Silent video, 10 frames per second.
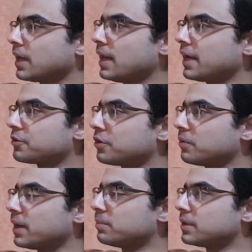
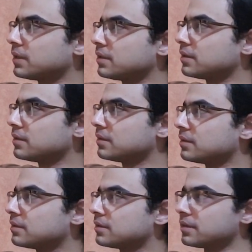Electroweb.
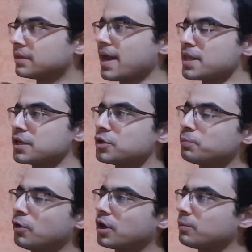That's a new
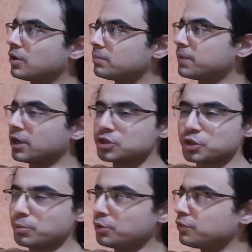Pokemon
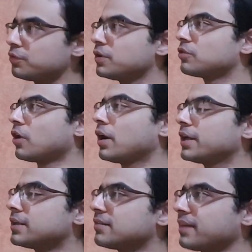Pikachu move we saw
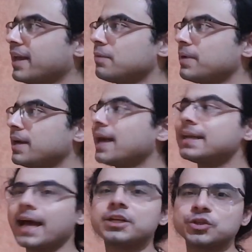in this anime.
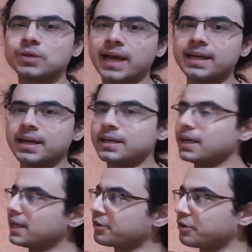I do like it,
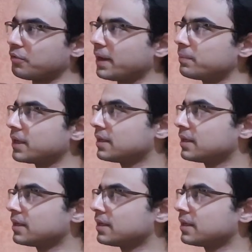Electroweb.